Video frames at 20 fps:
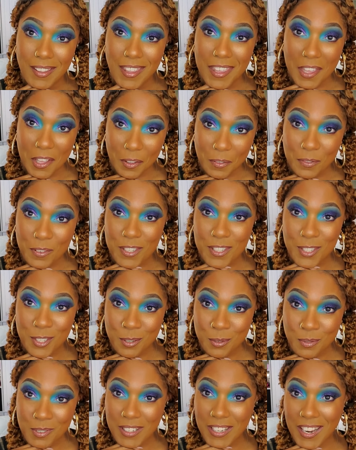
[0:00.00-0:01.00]
e l f is
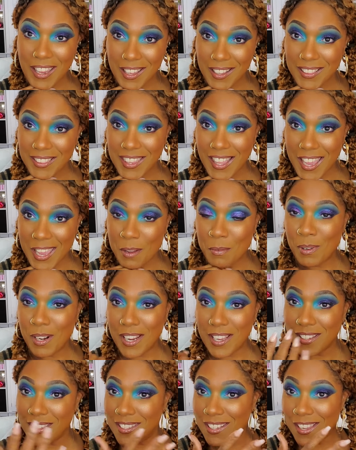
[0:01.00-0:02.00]
doing a thing. When
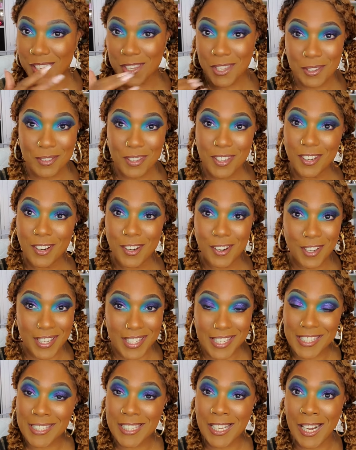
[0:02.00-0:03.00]
I tell you, your girl
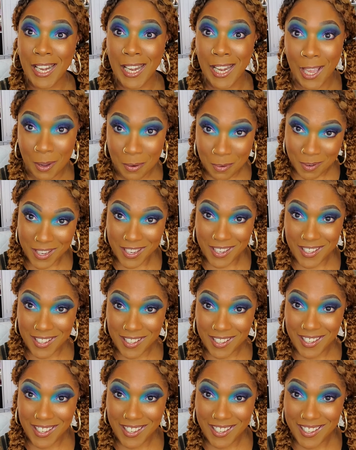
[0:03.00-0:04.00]
is glowing,
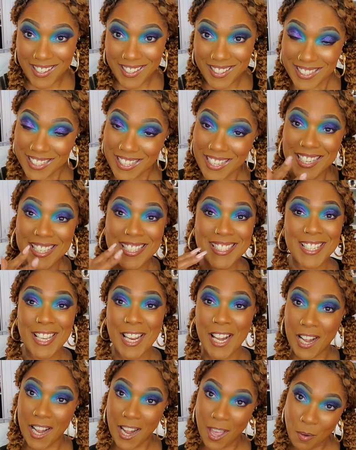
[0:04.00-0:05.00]
she is
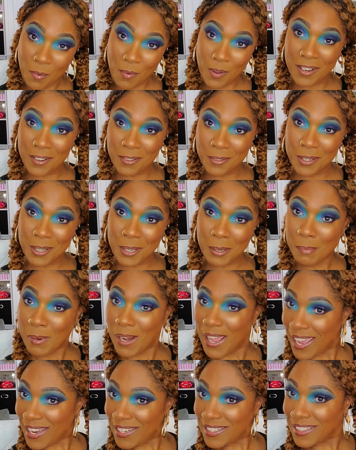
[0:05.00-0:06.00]
glowing on the
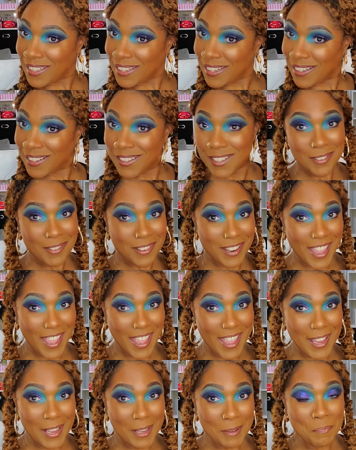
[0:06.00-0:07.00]
complexion,
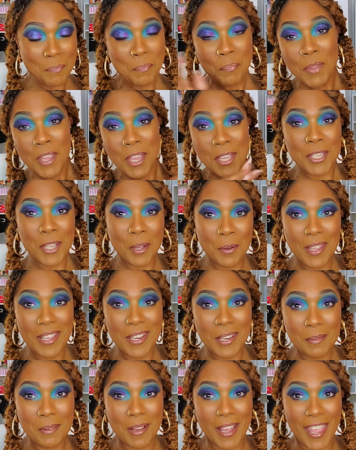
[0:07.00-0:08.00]
okay? So
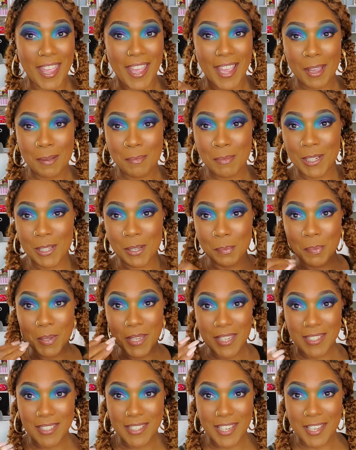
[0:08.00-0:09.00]
anyway, I got my little
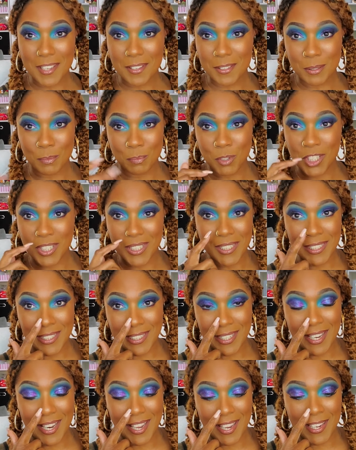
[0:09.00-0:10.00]
pigtails. I'm chilling
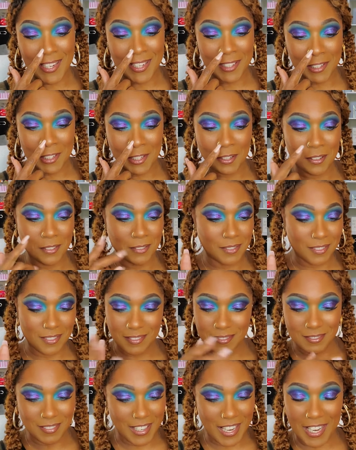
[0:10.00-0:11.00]
today, you know,
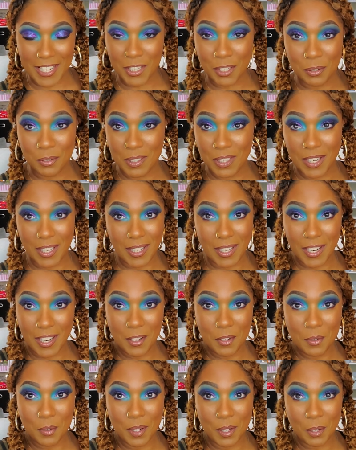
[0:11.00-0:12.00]
ain't doing nothing,
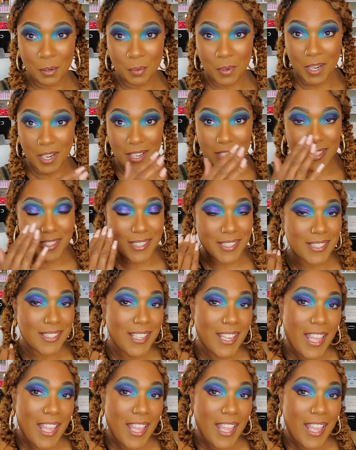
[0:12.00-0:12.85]
ain't going nowhere. Just